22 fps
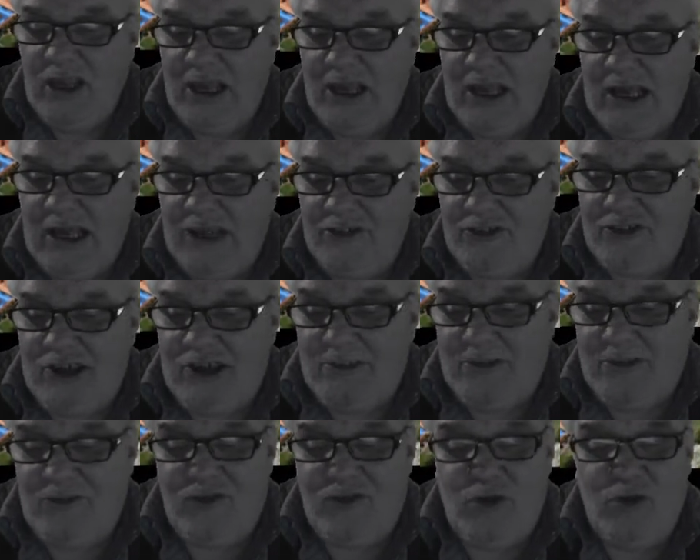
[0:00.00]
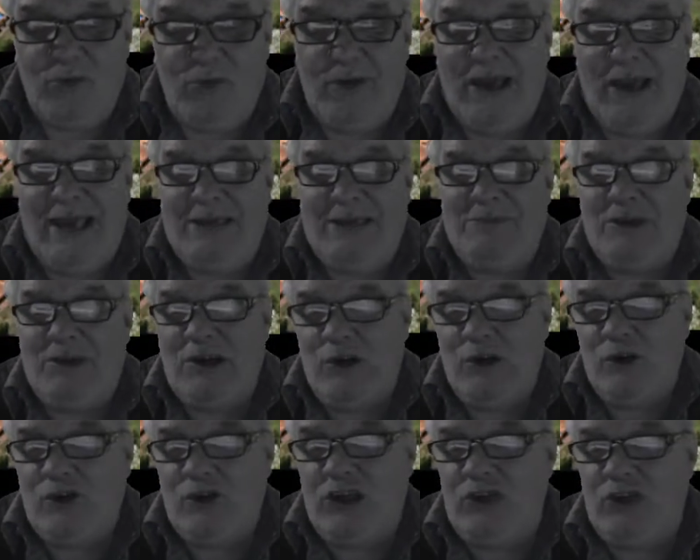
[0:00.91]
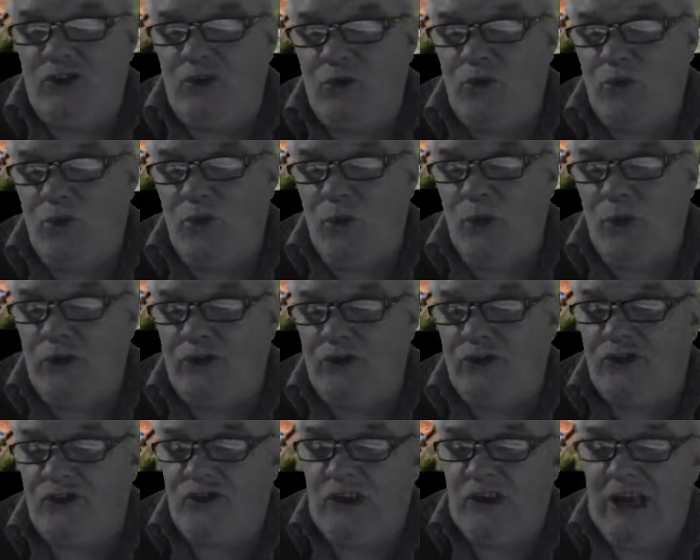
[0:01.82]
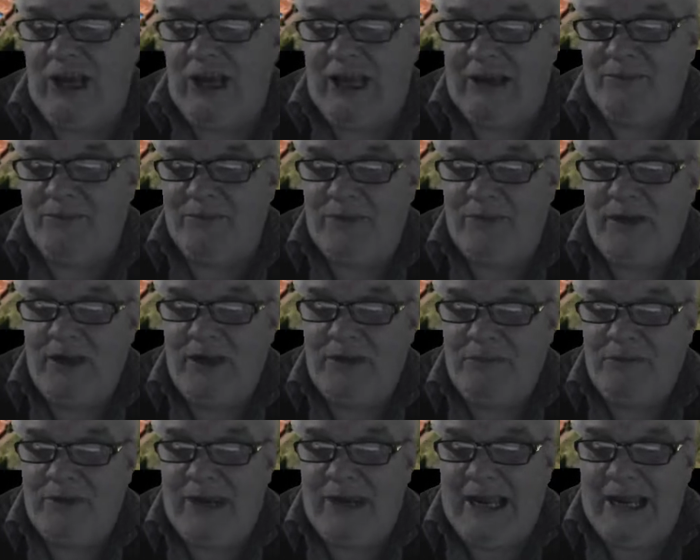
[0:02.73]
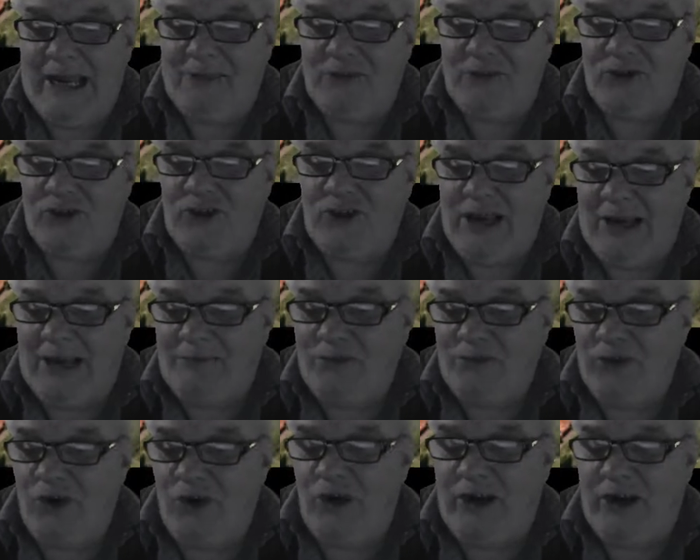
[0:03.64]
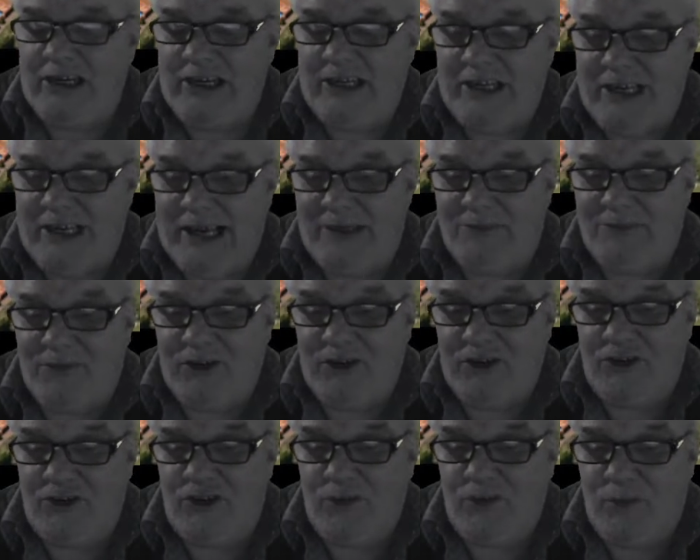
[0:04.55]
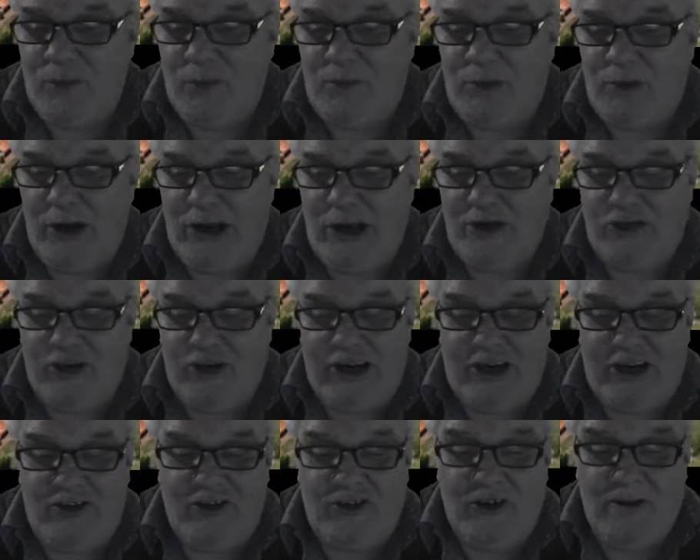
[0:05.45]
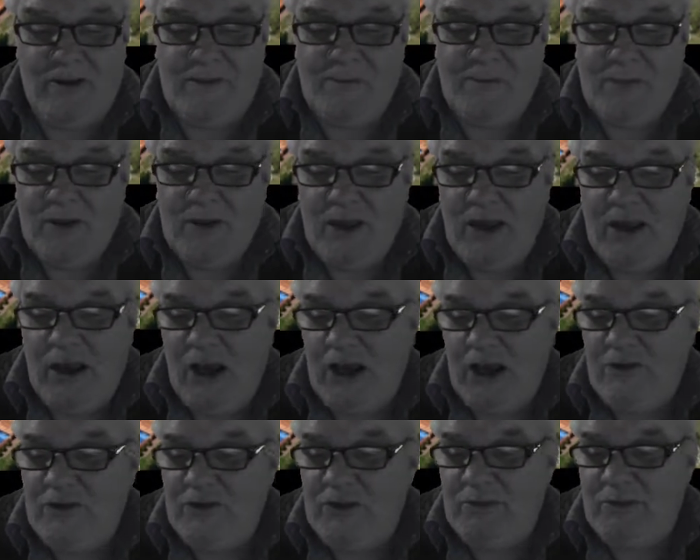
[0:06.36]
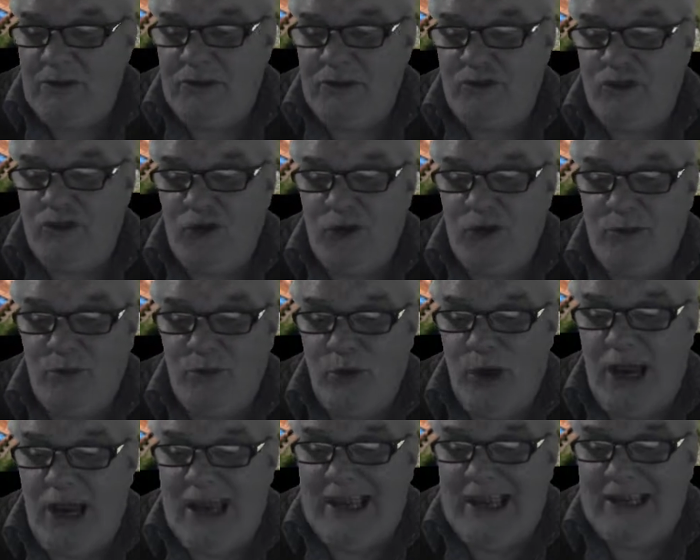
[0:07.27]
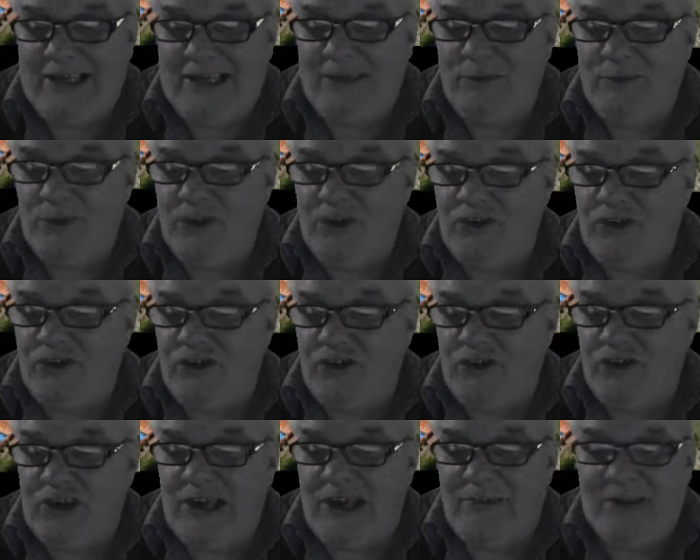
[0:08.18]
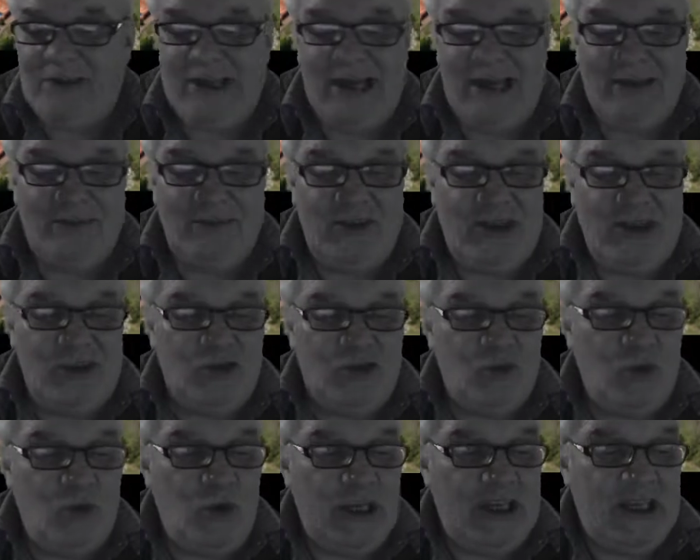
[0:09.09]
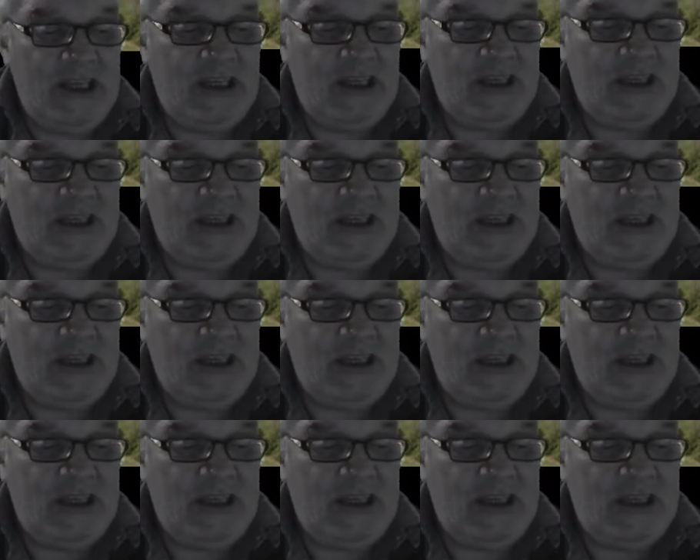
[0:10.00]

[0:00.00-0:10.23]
some of you may be looking towards perhaps tidying up the civil project over the midterm break, which is coming up next week.